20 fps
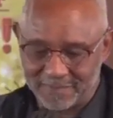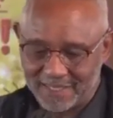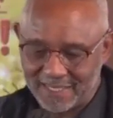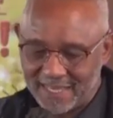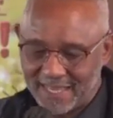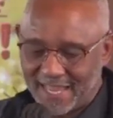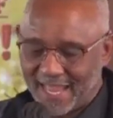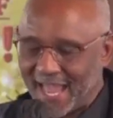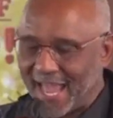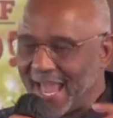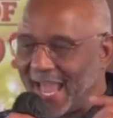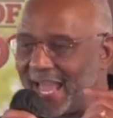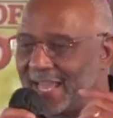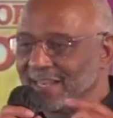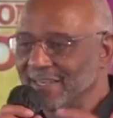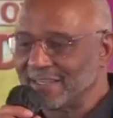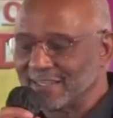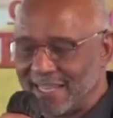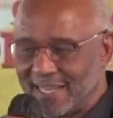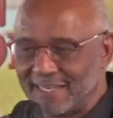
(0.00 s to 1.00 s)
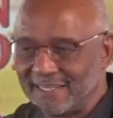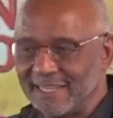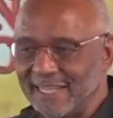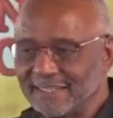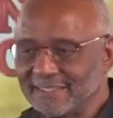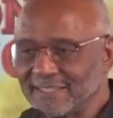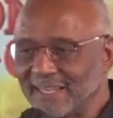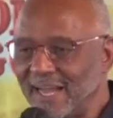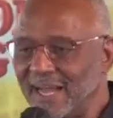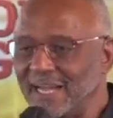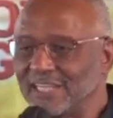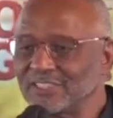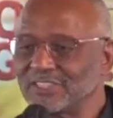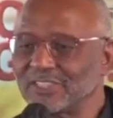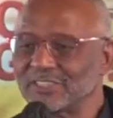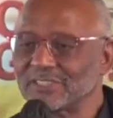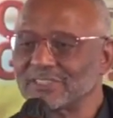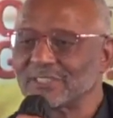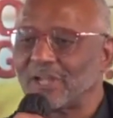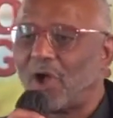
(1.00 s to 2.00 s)
and, and let God just
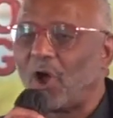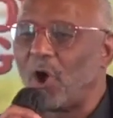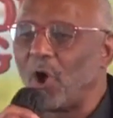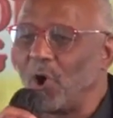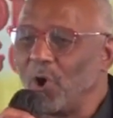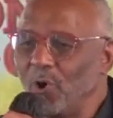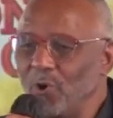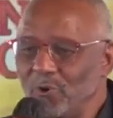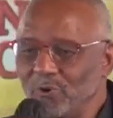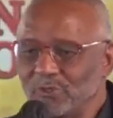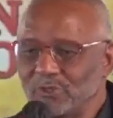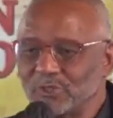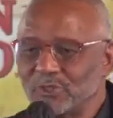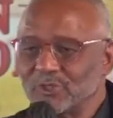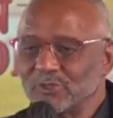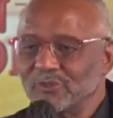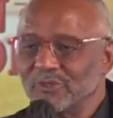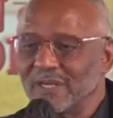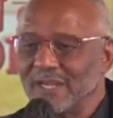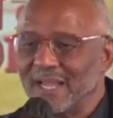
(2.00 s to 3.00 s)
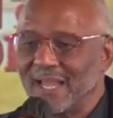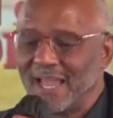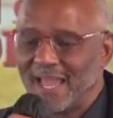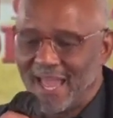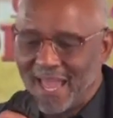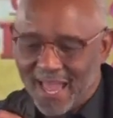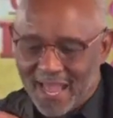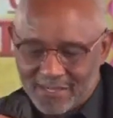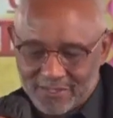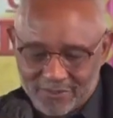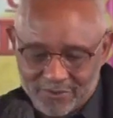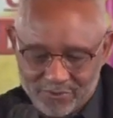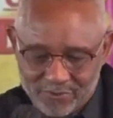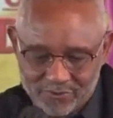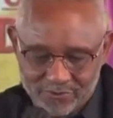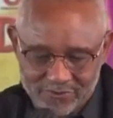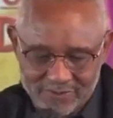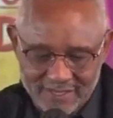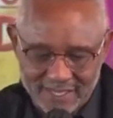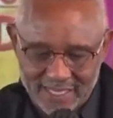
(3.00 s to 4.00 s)
hold you and,
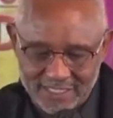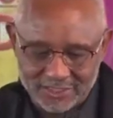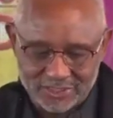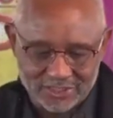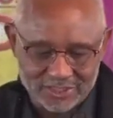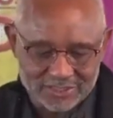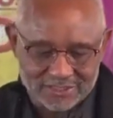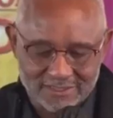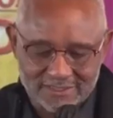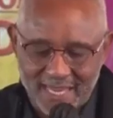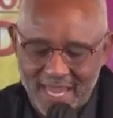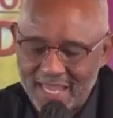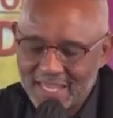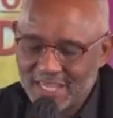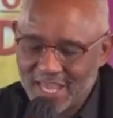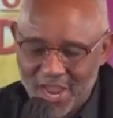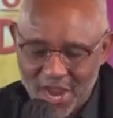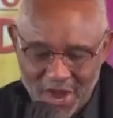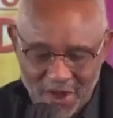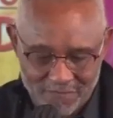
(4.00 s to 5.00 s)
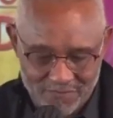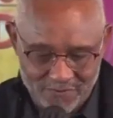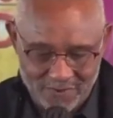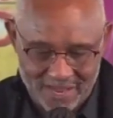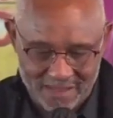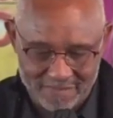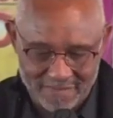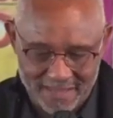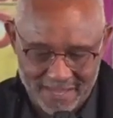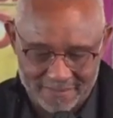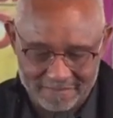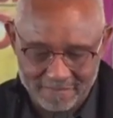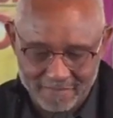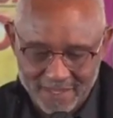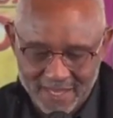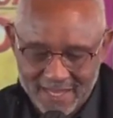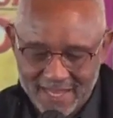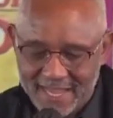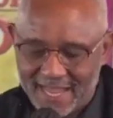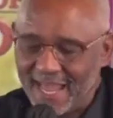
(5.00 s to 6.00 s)
and just take care of you.
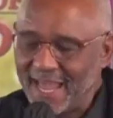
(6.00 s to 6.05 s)
Amen.